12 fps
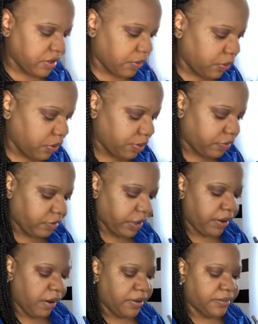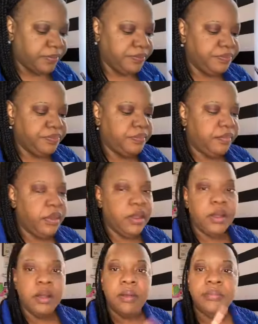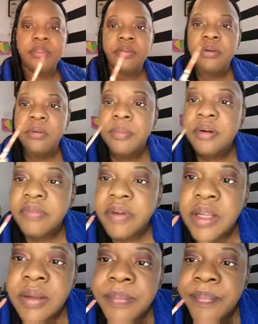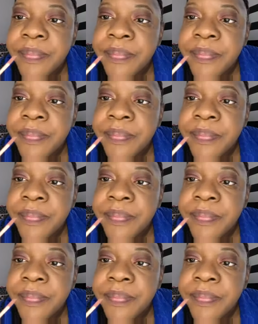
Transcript: Come on, Marie. Come through, Marie.